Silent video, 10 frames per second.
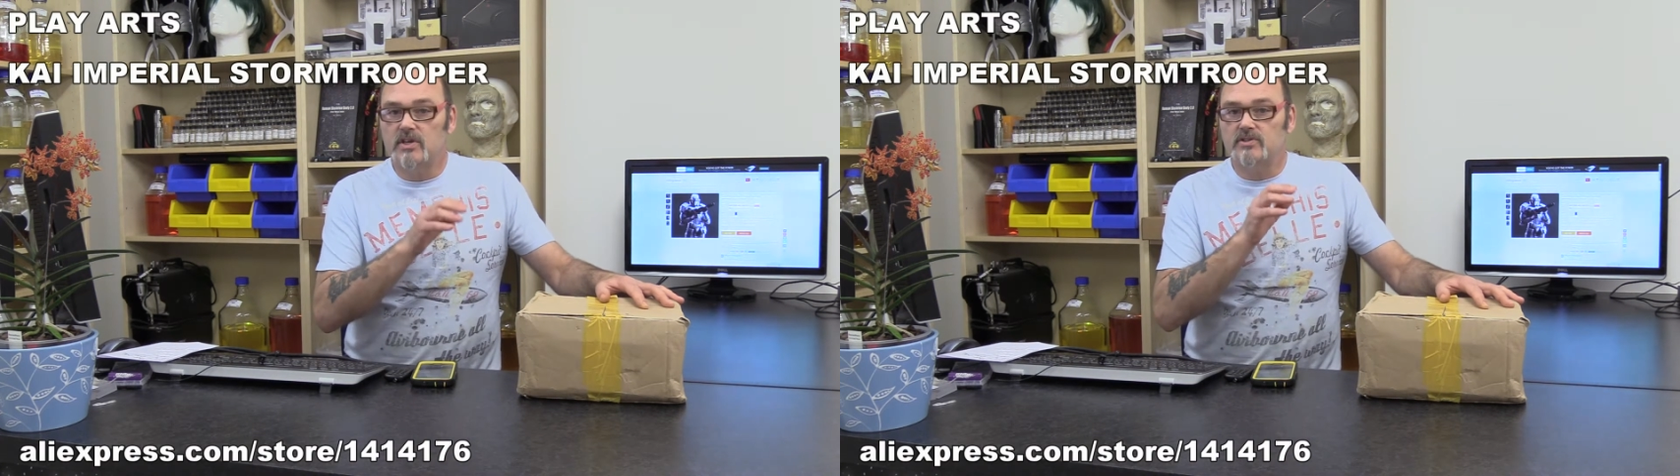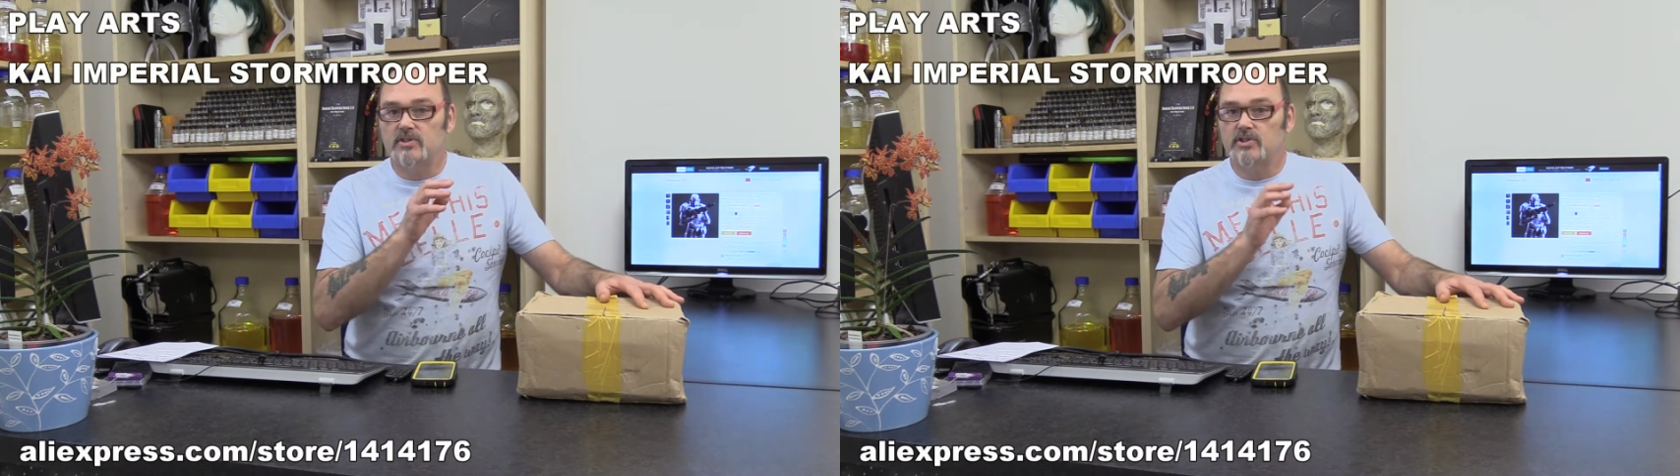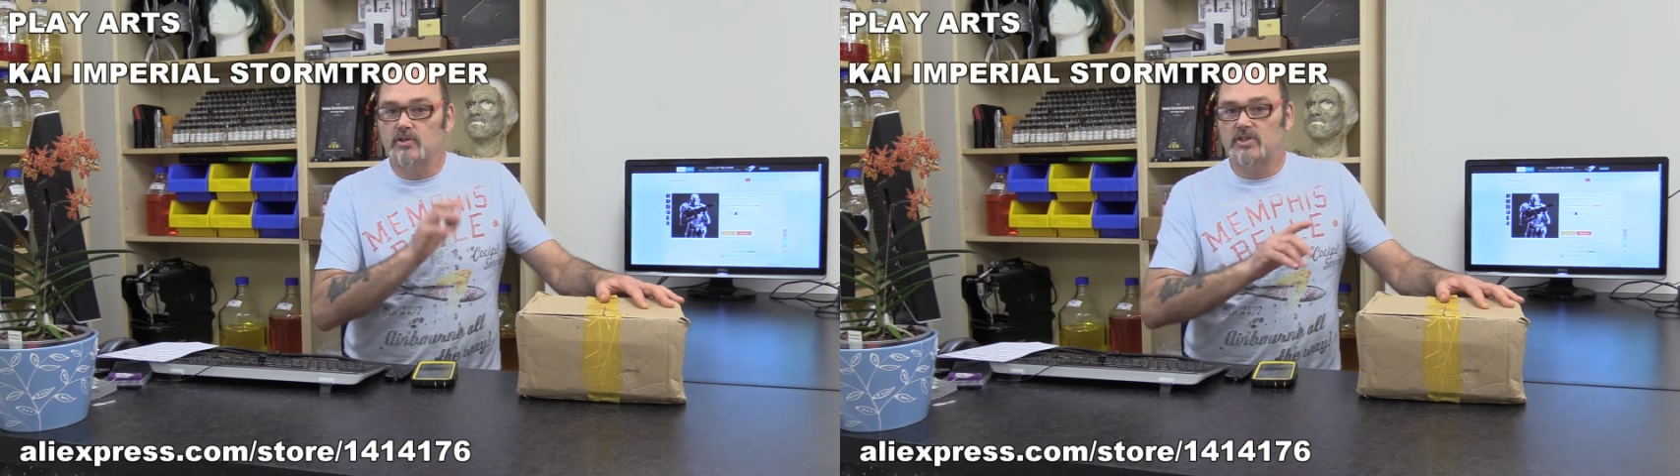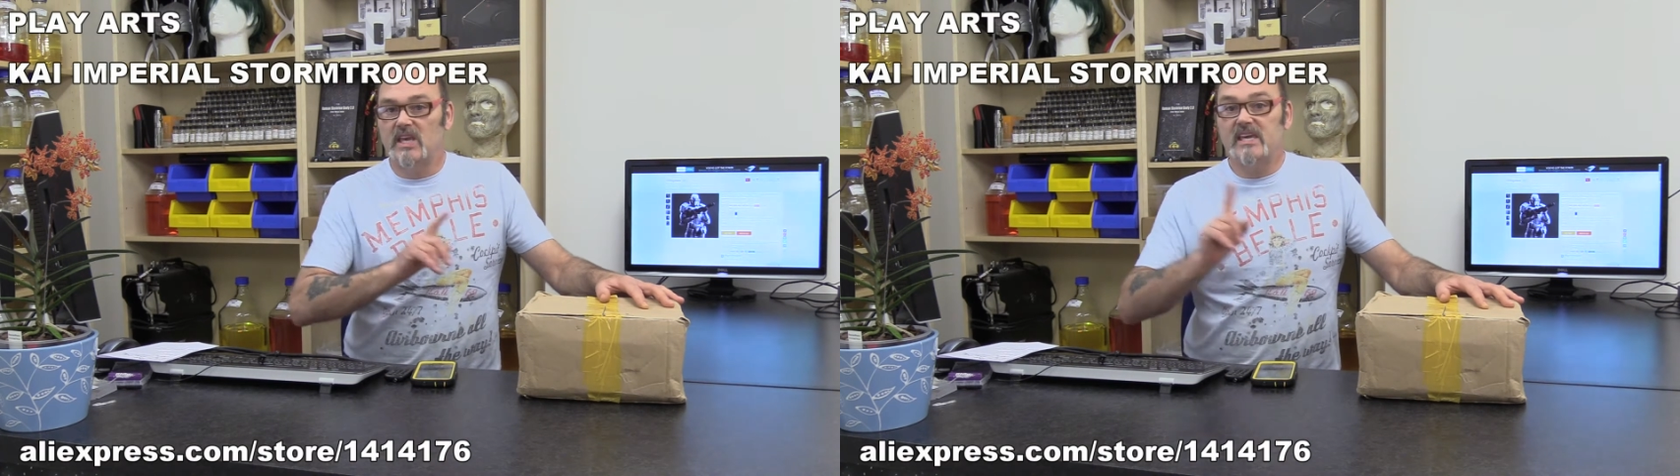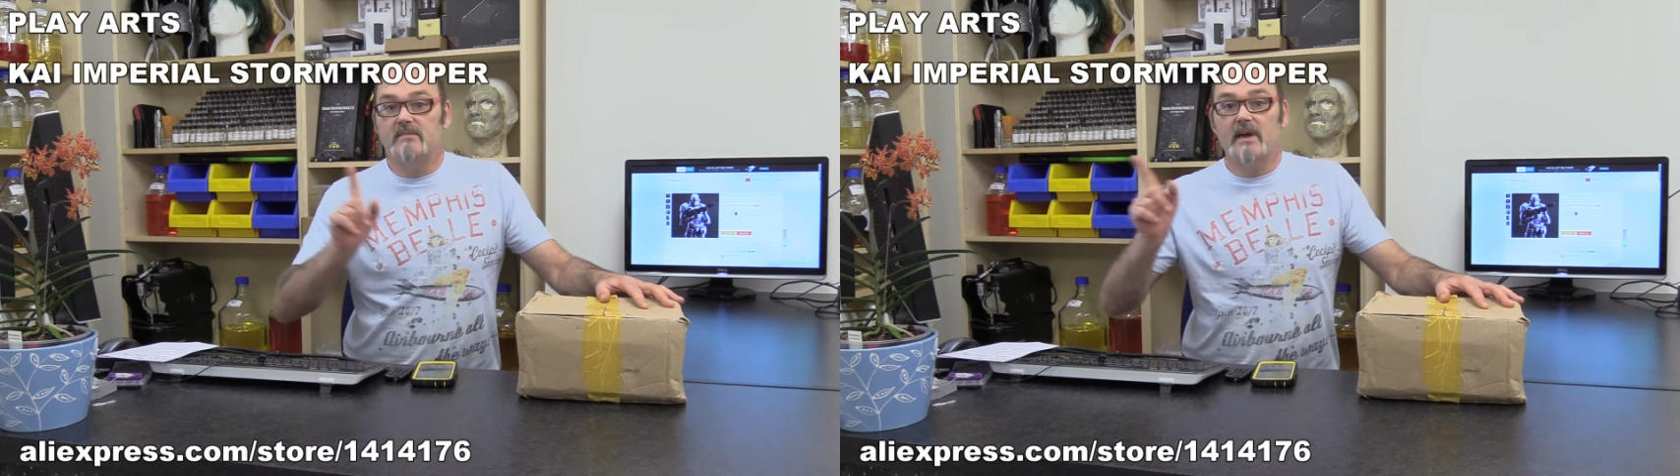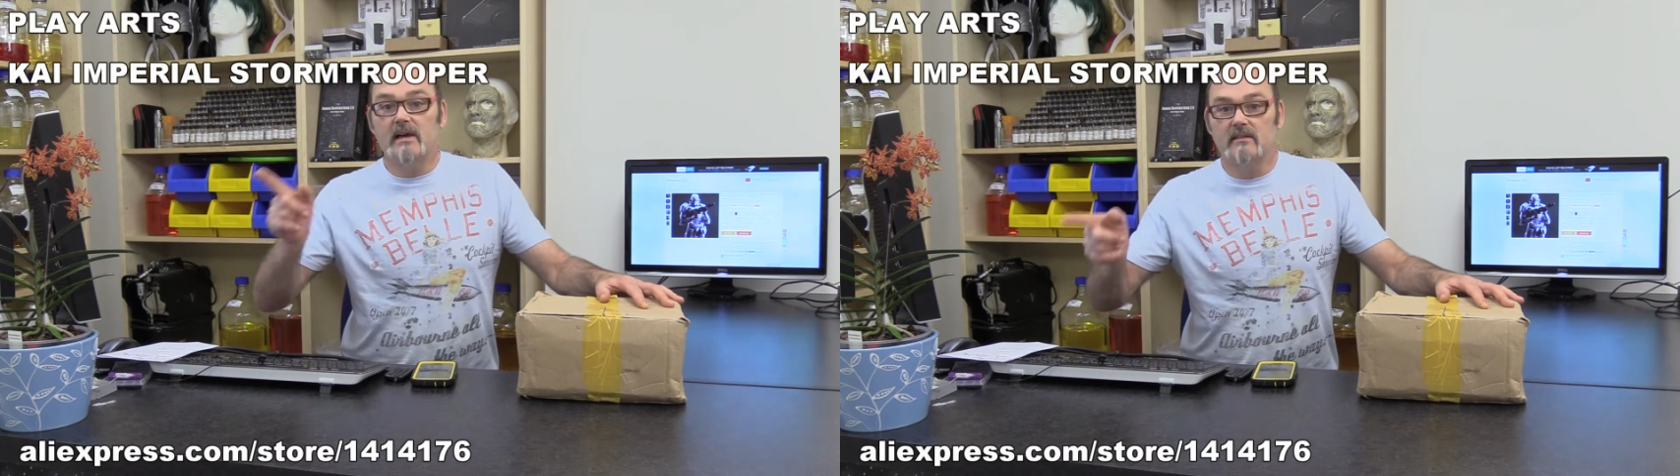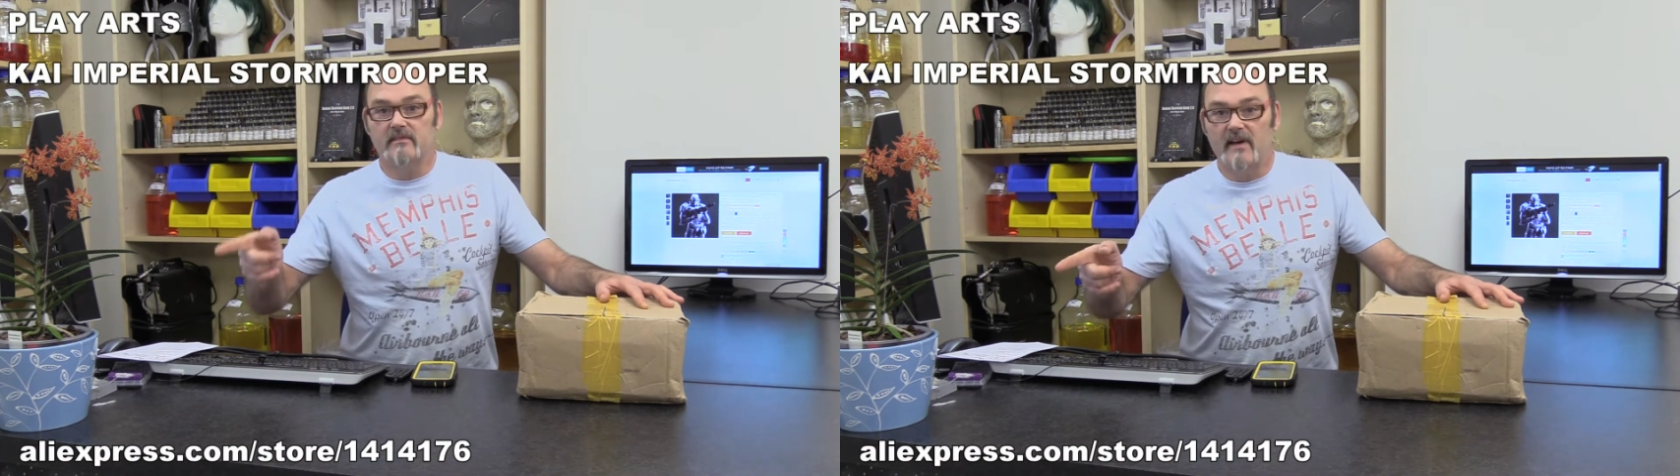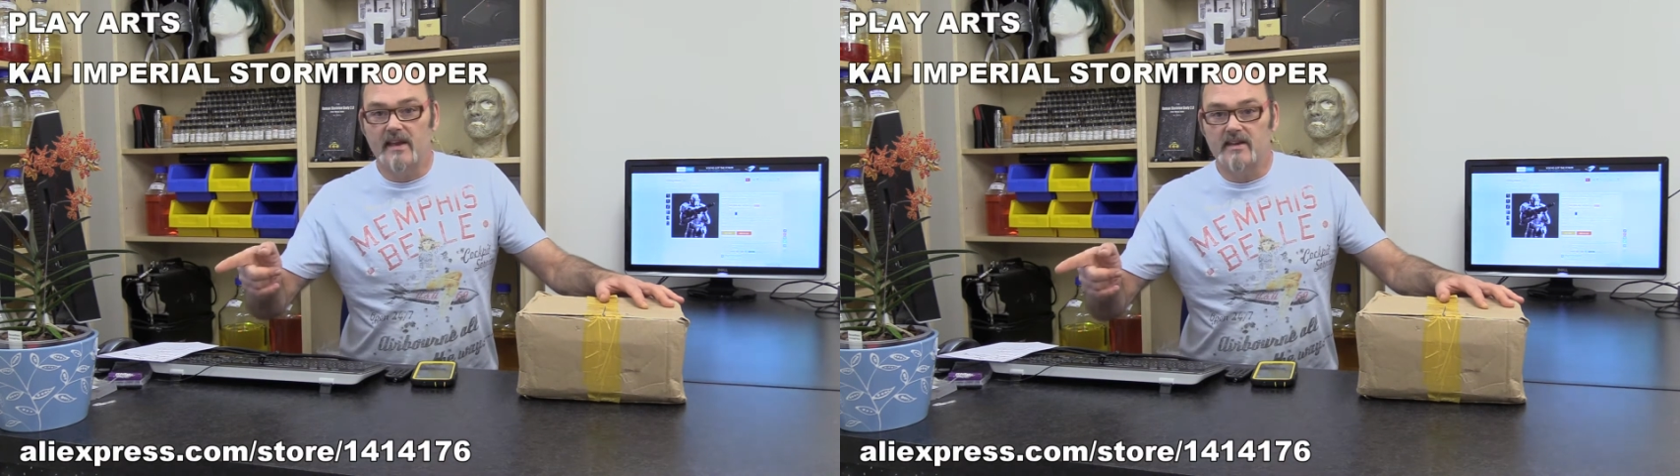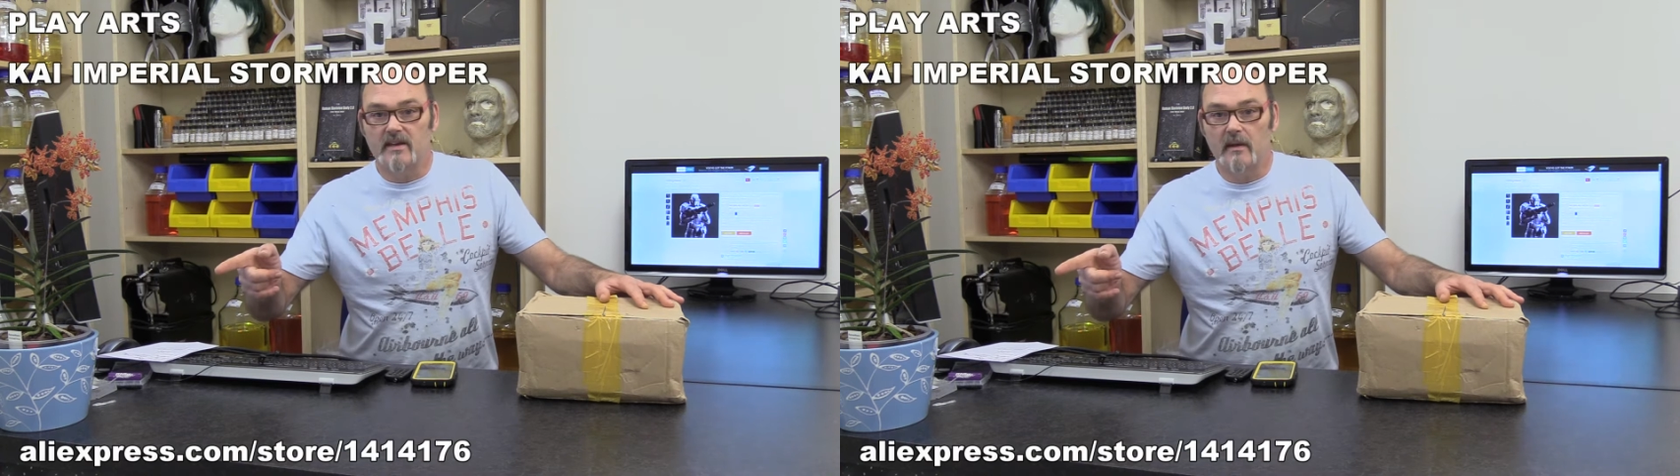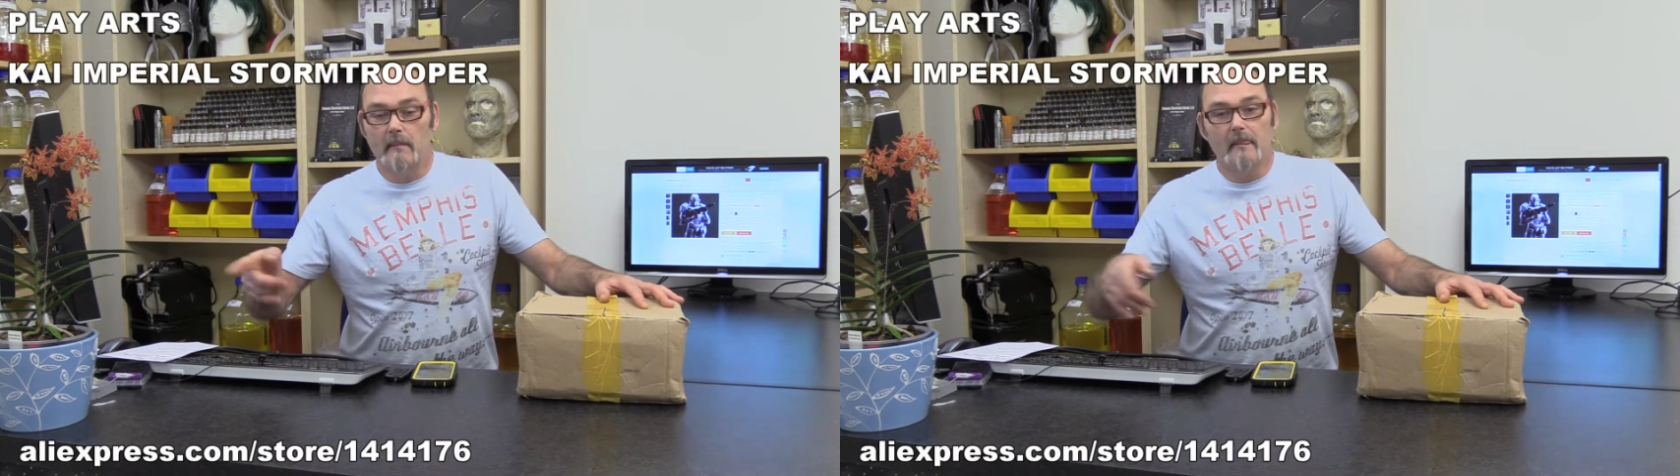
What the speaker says: is to just email the vendor